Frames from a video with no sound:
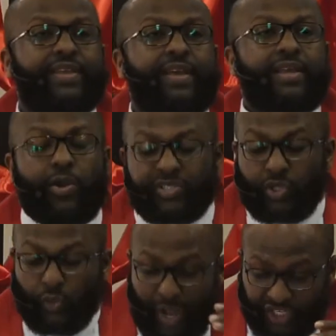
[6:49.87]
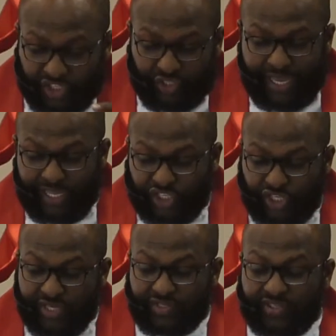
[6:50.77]
There was a rush to get
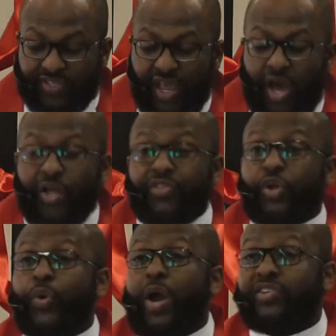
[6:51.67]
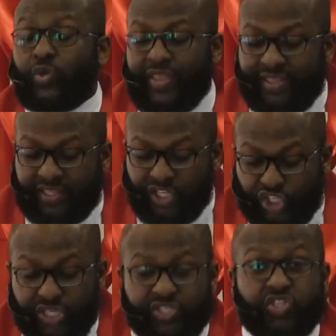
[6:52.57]
Jesus on the cross so that the
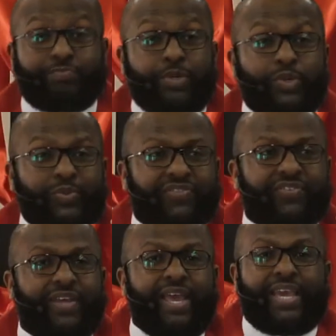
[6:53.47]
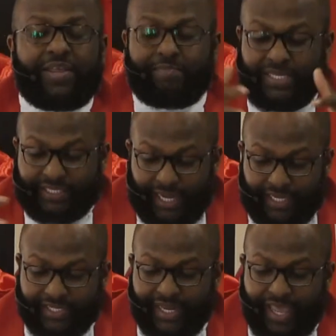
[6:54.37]
Jesus move can be
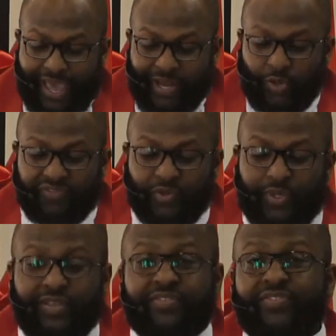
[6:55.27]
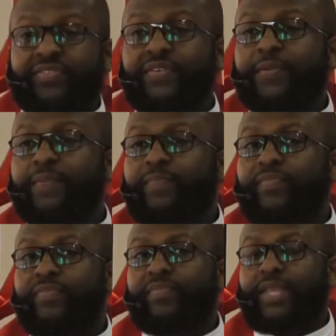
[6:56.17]
done and over with.
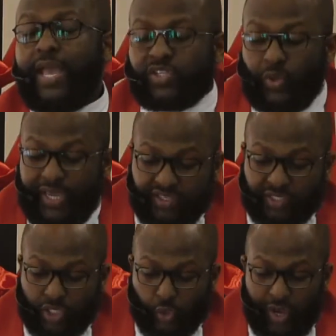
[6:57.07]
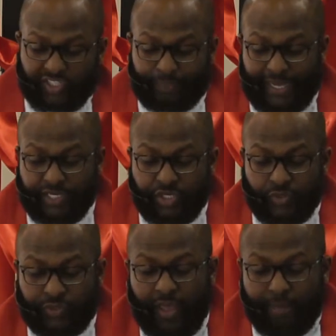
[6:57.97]
So he's on the cross by
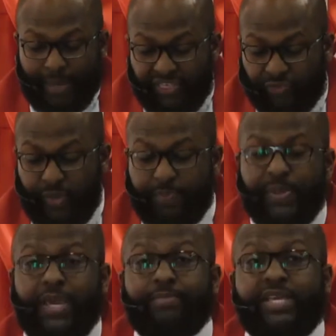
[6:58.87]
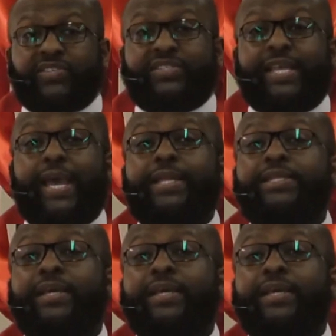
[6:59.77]
noon. By 3 p.m., he's dead.